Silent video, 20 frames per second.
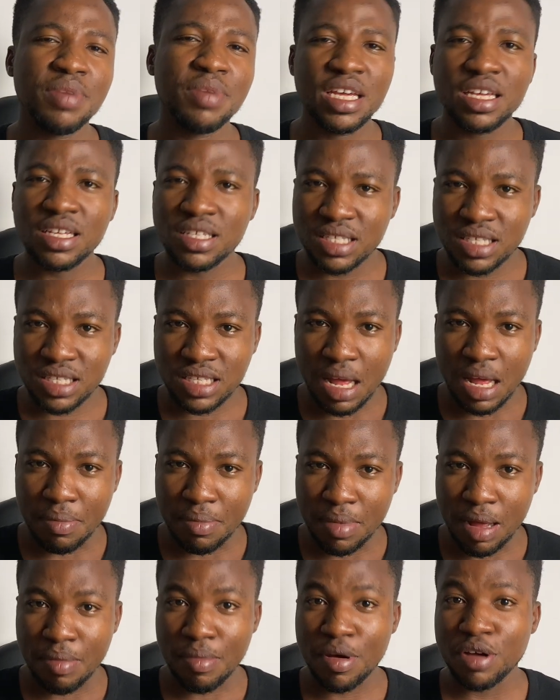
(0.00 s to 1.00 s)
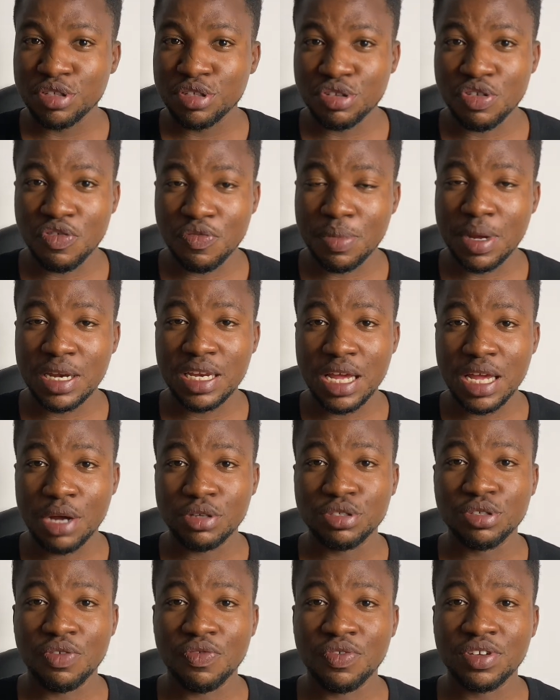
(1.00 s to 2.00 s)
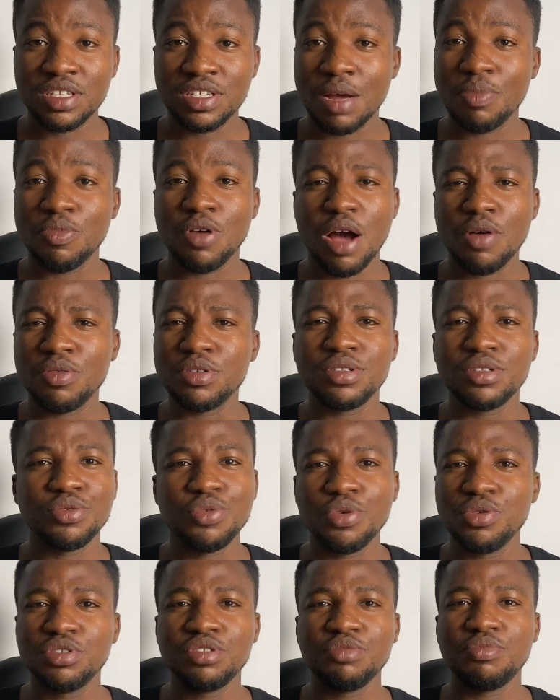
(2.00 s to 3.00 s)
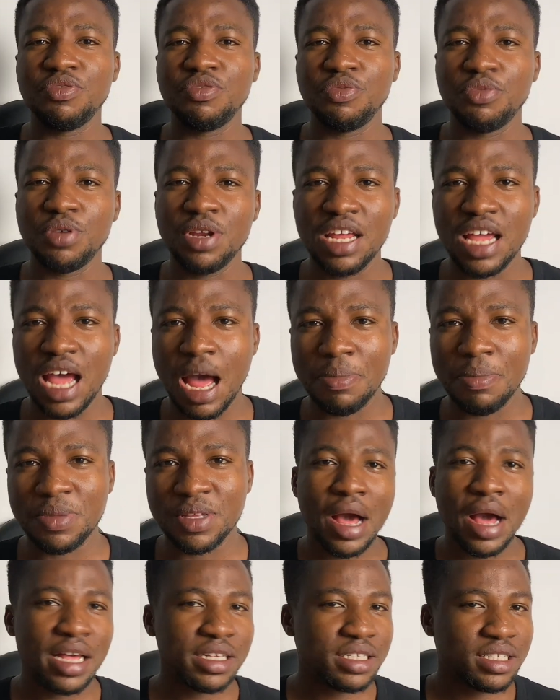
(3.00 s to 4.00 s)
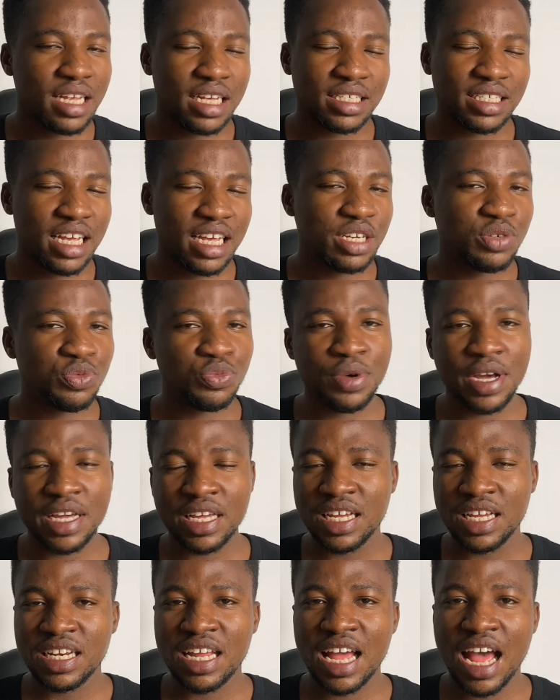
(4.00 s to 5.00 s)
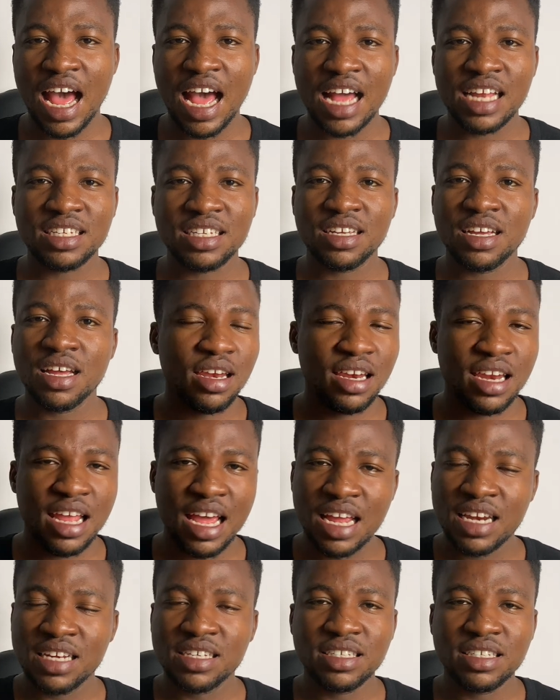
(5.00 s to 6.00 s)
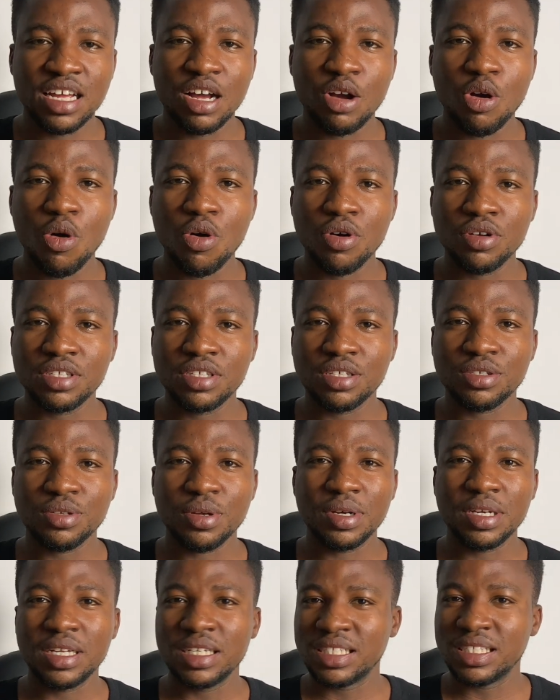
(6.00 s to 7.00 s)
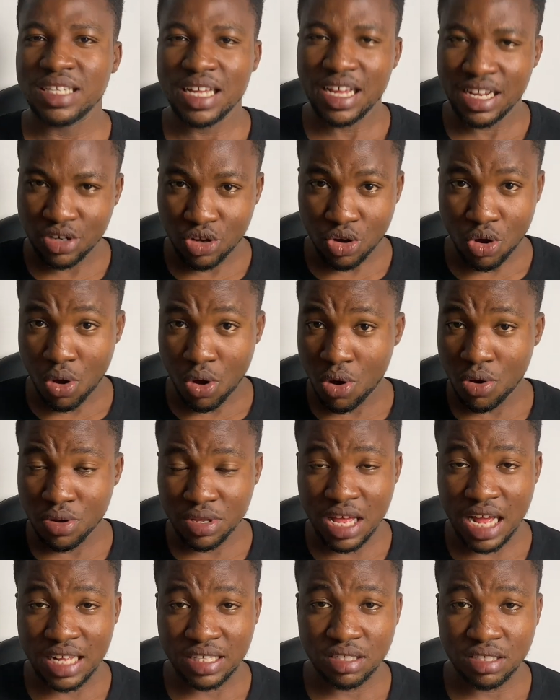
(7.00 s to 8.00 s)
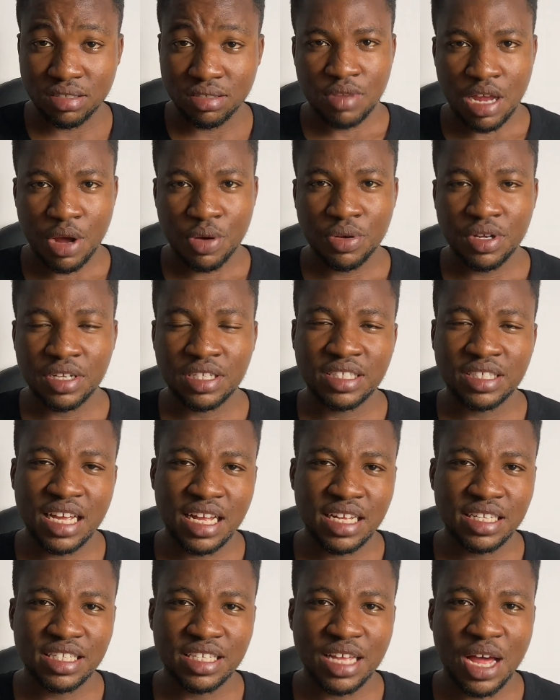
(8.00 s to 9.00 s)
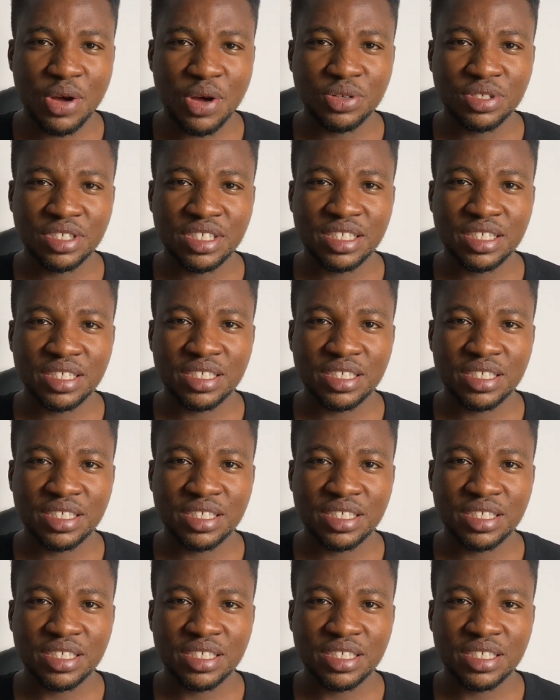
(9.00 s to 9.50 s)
make some amount of money out of it, I was going to be really happy. So I started working hard, learning the courses on it and all that. Now it turns out